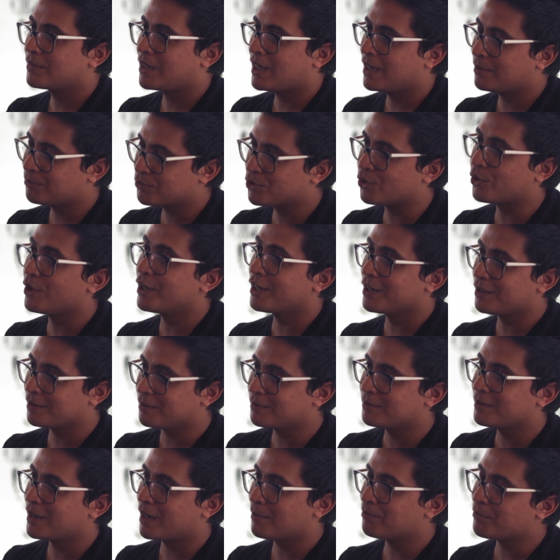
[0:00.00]
I'm
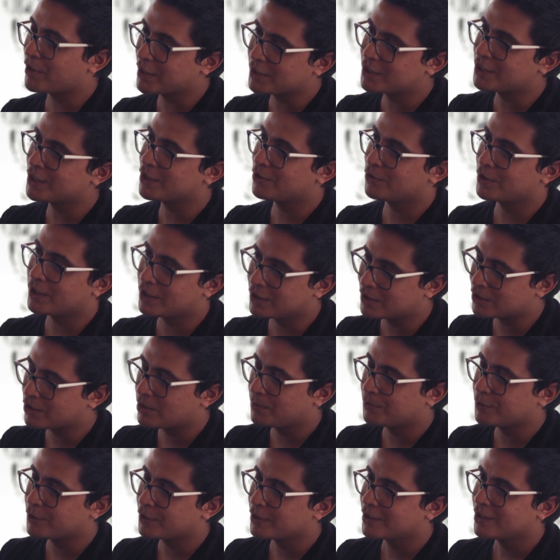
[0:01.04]
punching away the
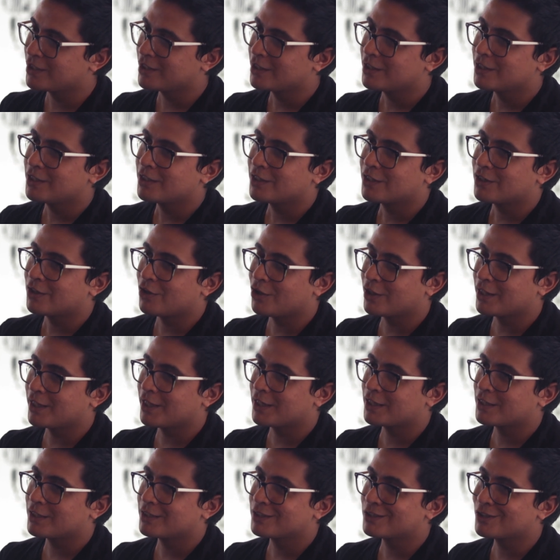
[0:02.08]
trouble, all
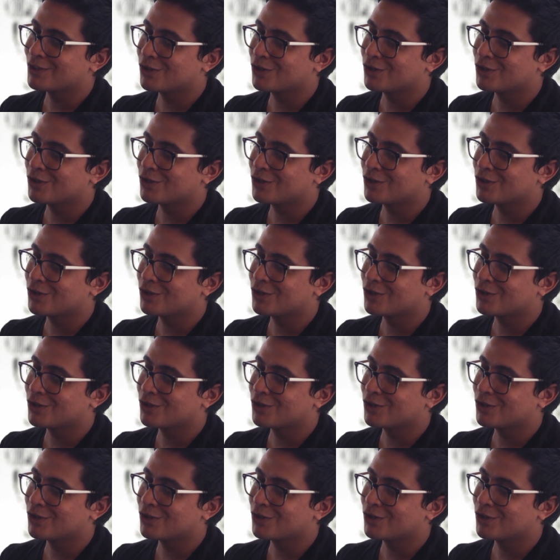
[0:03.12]
that.